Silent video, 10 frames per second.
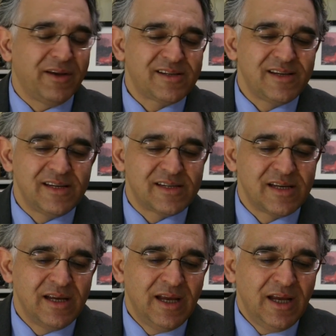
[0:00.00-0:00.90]
This
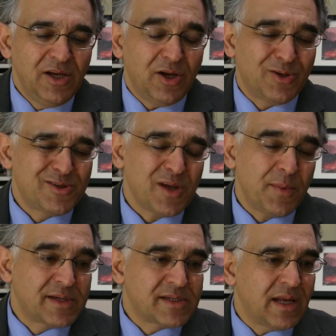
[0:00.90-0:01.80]
is, you know, to
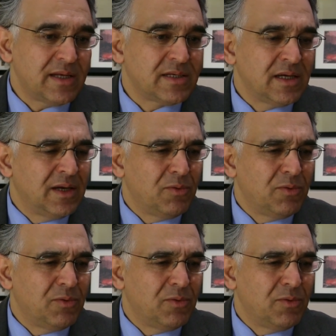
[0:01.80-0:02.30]
some extent,